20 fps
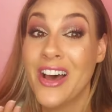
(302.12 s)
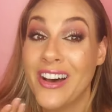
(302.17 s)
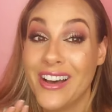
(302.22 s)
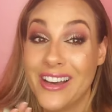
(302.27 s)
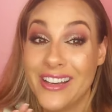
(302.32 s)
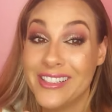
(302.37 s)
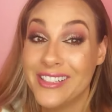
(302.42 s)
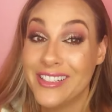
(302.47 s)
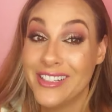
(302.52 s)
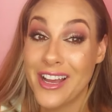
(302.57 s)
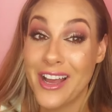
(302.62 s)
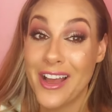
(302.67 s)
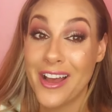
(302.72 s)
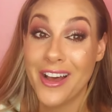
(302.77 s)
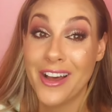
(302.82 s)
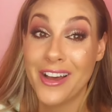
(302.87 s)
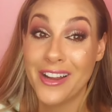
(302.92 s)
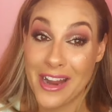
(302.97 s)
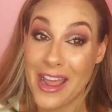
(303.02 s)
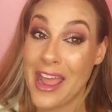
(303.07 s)
not
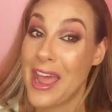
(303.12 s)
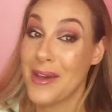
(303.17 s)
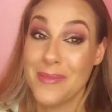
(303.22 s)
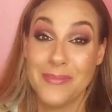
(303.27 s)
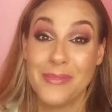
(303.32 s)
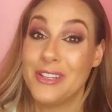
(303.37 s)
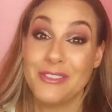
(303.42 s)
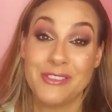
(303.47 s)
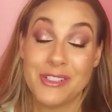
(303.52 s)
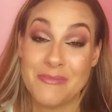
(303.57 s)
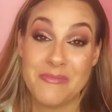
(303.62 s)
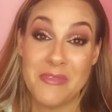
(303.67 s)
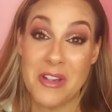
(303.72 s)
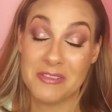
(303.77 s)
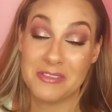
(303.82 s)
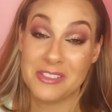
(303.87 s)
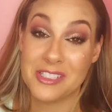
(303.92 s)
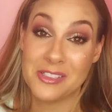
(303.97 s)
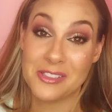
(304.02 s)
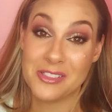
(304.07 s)
unhappy with
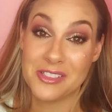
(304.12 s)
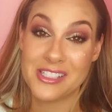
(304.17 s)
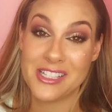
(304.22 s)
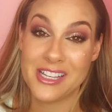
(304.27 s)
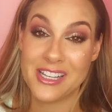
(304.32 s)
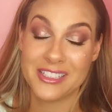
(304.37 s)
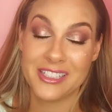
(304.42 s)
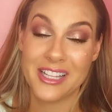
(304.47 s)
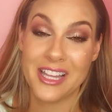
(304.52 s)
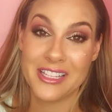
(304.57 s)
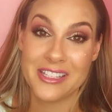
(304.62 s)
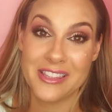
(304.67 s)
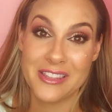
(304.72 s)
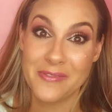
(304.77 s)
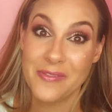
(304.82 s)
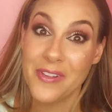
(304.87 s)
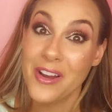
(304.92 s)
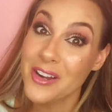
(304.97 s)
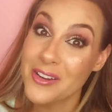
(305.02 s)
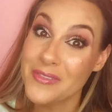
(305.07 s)
my results. I like
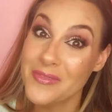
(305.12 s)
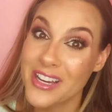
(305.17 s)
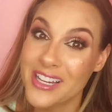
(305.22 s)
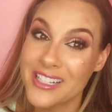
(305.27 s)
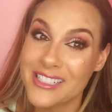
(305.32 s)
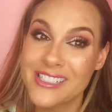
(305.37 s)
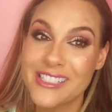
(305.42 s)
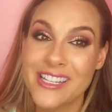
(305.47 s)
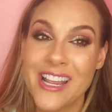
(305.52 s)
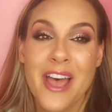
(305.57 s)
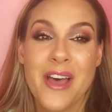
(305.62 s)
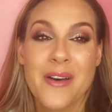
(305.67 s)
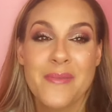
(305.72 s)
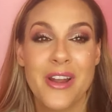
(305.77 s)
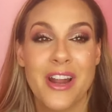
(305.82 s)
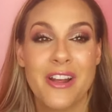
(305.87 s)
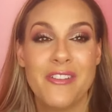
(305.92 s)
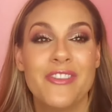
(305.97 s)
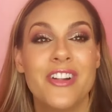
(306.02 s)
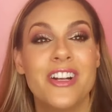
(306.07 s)
them very much,
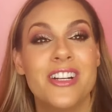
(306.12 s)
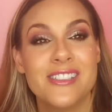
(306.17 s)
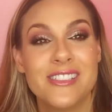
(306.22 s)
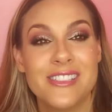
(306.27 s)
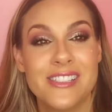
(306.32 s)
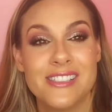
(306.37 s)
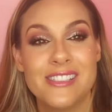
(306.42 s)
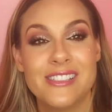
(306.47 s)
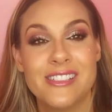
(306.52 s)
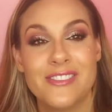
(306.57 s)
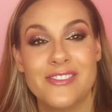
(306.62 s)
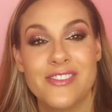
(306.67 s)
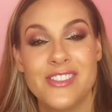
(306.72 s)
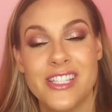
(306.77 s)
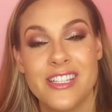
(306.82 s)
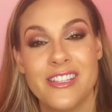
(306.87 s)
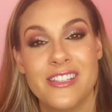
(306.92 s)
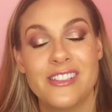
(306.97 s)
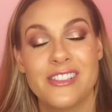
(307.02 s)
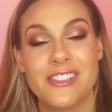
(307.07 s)
but I have very sensitive
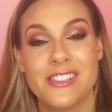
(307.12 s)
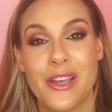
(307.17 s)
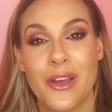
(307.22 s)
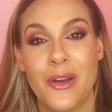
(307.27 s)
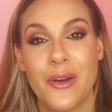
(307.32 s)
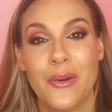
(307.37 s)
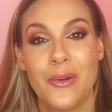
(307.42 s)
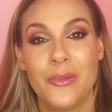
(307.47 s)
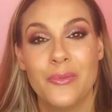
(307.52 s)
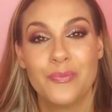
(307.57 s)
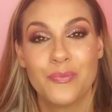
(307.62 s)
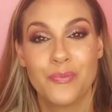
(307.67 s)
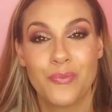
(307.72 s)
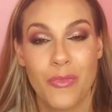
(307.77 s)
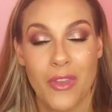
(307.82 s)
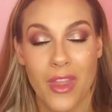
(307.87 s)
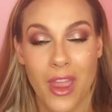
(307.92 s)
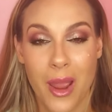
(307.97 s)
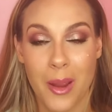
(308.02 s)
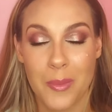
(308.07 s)
teeth, so
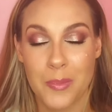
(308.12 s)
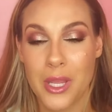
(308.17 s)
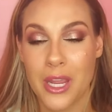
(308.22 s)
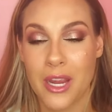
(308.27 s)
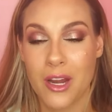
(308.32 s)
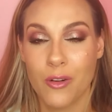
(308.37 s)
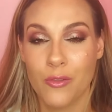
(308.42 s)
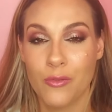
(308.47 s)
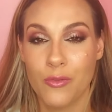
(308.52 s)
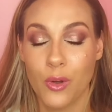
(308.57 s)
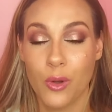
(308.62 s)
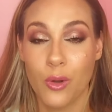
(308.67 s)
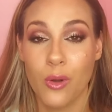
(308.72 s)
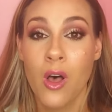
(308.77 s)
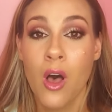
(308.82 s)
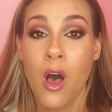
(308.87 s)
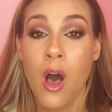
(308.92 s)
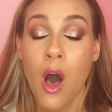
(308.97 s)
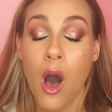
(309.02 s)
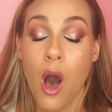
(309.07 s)
I'm
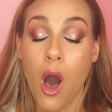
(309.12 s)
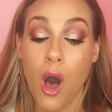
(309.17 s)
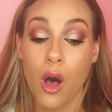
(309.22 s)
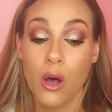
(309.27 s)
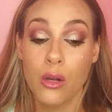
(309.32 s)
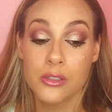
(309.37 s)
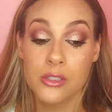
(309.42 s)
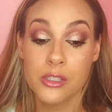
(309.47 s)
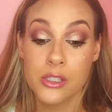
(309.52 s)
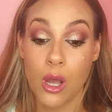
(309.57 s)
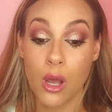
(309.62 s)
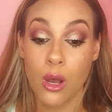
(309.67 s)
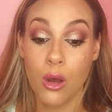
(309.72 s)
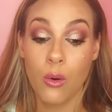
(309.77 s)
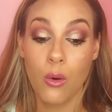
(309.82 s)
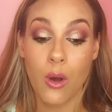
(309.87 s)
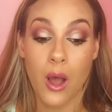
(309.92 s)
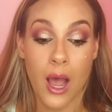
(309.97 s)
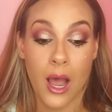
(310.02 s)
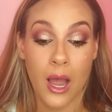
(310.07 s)
careful.
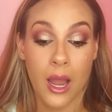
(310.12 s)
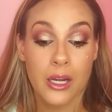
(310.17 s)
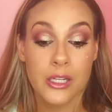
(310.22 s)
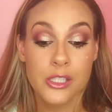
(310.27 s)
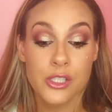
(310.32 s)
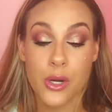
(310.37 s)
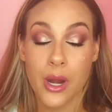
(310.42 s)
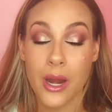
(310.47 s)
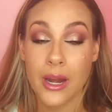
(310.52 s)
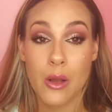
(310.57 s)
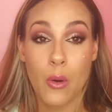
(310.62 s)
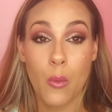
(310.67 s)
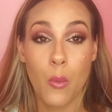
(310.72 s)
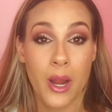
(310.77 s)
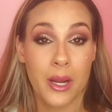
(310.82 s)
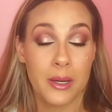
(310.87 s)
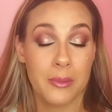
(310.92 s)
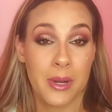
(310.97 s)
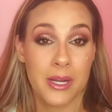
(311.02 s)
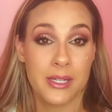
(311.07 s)
Also, I try to
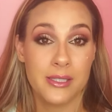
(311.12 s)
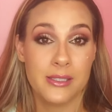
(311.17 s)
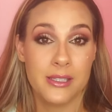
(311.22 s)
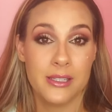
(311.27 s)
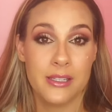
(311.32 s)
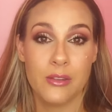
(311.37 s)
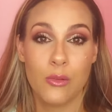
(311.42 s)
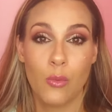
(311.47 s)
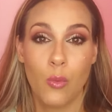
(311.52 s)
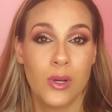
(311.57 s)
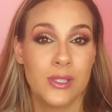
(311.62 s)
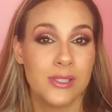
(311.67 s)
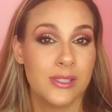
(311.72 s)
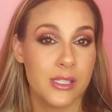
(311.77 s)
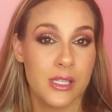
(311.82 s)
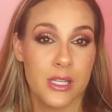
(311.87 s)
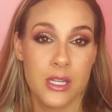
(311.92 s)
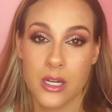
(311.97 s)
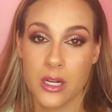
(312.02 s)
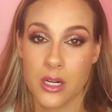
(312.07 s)
whiten my teeth
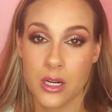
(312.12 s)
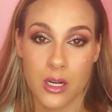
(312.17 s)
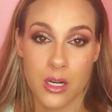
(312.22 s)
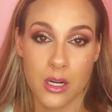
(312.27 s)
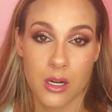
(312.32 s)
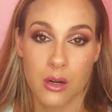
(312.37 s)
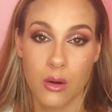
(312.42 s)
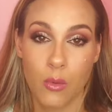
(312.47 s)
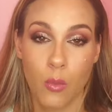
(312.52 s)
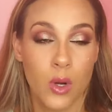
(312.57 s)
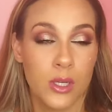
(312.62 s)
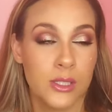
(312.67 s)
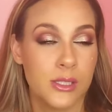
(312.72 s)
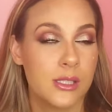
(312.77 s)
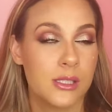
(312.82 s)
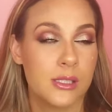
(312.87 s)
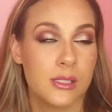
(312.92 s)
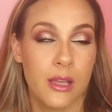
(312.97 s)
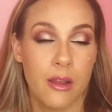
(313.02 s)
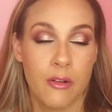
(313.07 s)
once a year,
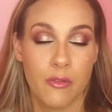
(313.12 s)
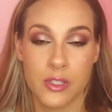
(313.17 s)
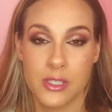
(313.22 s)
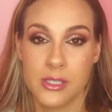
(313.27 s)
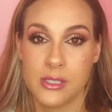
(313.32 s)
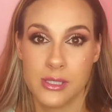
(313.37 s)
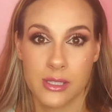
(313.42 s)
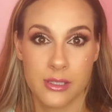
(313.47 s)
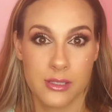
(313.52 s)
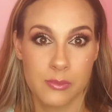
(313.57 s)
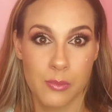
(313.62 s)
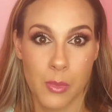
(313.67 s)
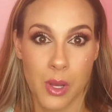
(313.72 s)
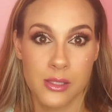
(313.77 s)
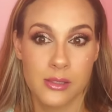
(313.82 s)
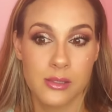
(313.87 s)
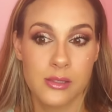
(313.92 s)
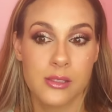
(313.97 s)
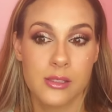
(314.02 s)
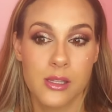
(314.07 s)
once every 6
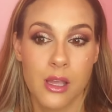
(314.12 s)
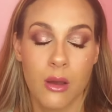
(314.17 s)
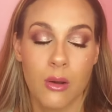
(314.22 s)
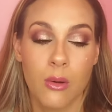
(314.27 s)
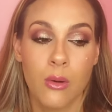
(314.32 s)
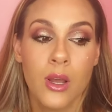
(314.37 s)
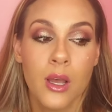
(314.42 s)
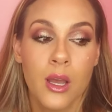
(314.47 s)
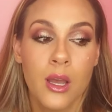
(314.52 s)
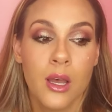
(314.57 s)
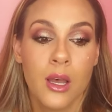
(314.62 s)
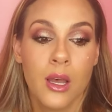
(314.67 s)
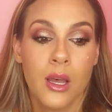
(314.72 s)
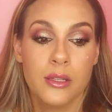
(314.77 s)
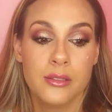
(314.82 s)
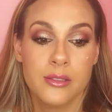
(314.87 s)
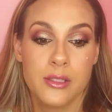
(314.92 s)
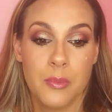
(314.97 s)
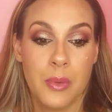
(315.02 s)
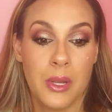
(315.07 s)
months. So
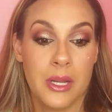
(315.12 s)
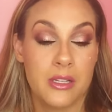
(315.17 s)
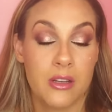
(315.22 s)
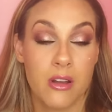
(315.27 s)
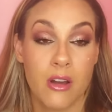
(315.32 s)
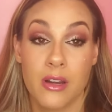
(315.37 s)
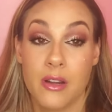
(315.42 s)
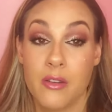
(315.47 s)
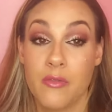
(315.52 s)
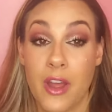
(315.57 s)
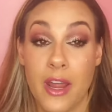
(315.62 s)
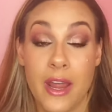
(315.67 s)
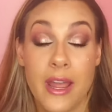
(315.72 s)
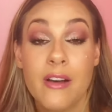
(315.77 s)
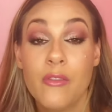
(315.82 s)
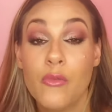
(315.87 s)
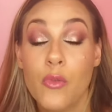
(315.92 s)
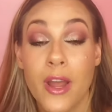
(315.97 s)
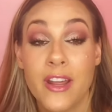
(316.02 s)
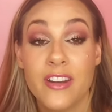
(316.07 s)
depending on if I
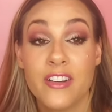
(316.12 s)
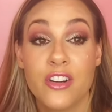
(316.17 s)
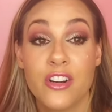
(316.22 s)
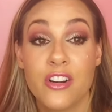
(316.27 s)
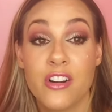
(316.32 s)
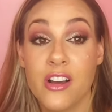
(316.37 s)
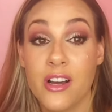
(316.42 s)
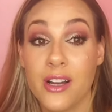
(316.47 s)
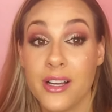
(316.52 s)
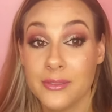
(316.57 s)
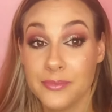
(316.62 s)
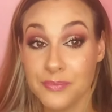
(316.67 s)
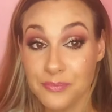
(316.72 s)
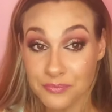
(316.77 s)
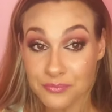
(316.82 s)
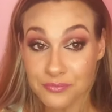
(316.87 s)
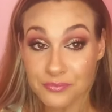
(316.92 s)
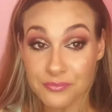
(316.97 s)
have whitener or not,